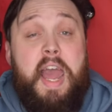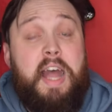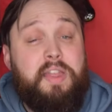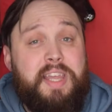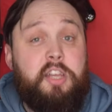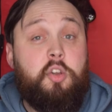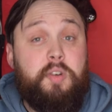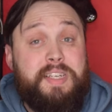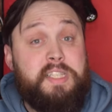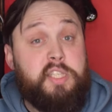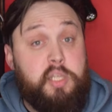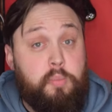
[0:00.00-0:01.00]
and they're not
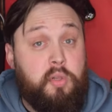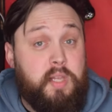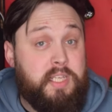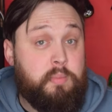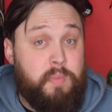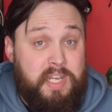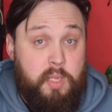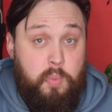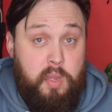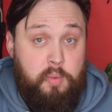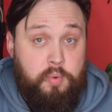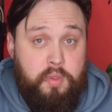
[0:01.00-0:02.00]
as simple as many
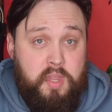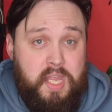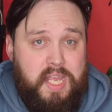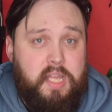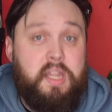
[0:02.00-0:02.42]
people think.